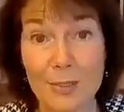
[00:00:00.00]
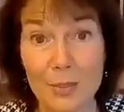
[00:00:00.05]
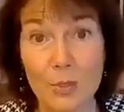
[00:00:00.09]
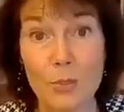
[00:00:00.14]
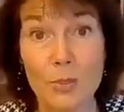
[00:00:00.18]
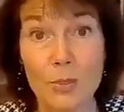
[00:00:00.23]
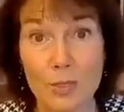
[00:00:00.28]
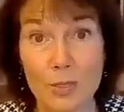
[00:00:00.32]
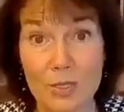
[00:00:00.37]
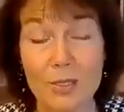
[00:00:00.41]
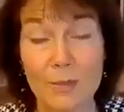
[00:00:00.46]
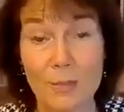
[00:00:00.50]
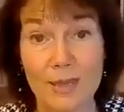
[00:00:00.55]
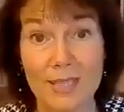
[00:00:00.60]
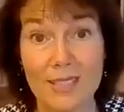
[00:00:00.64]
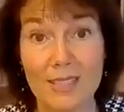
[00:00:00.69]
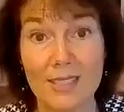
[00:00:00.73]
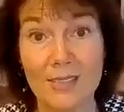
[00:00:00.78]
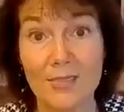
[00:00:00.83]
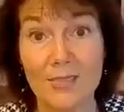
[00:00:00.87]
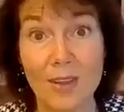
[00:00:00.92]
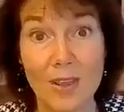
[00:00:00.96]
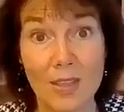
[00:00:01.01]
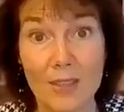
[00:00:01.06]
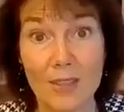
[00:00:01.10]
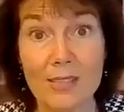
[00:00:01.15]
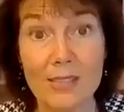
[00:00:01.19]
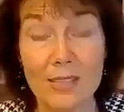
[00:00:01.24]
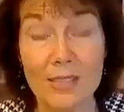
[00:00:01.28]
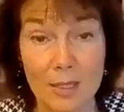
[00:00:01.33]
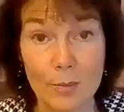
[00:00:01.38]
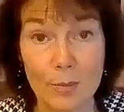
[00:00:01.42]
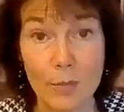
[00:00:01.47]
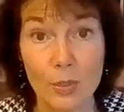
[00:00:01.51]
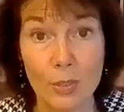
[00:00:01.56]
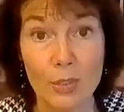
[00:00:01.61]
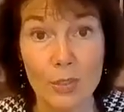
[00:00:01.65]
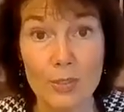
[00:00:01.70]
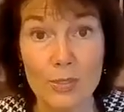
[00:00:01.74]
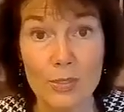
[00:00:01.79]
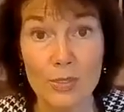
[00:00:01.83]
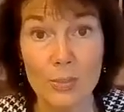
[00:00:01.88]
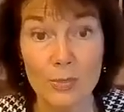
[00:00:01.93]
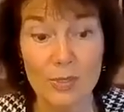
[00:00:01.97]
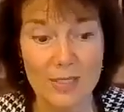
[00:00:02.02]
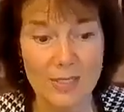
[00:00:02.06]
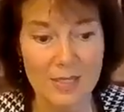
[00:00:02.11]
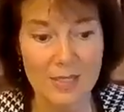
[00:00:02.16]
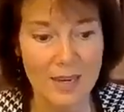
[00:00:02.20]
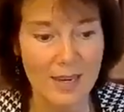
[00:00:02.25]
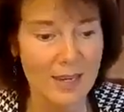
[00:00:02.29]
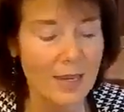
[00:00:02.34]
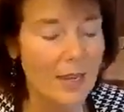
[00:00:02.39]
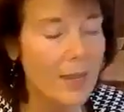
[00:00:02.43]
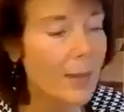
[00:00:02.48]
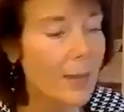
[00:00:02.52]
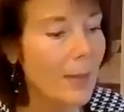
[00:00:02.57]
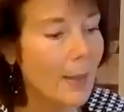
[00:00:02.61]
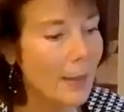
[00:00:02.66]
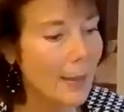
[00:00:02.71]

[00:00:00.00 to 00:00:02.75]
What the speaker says: due to domestic violence and a murder-suicide.